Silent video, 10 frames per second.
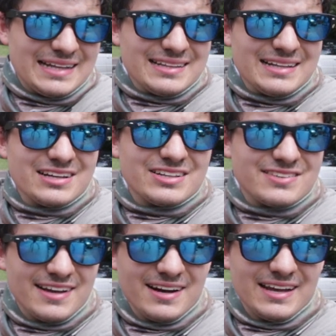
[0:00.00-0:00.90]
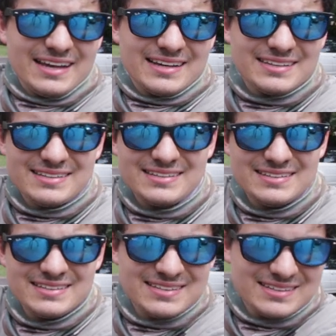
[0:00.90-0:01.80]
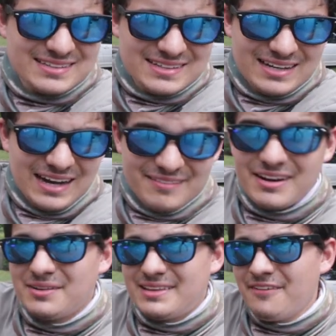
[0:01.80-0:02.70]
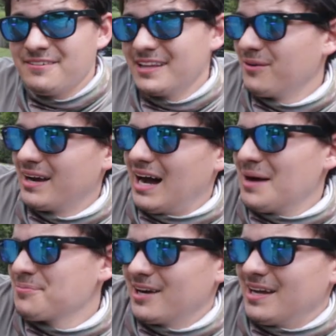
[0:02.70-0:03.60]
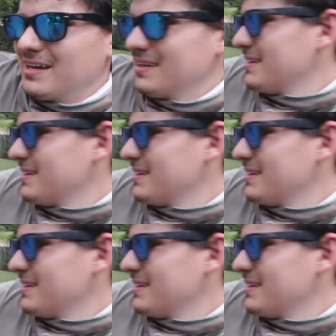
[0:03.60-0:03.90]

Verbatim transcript: That's a little concerning. I'm going to definitely want to upgrade.